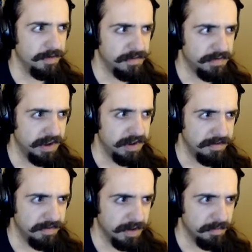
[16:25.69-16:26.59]

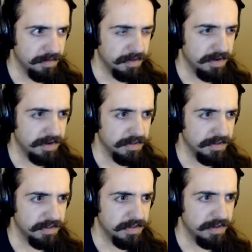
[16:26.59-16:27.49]
scientific and
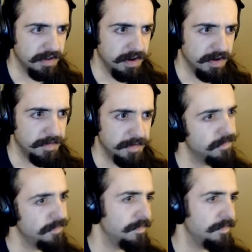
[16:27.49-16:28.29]
political, you know,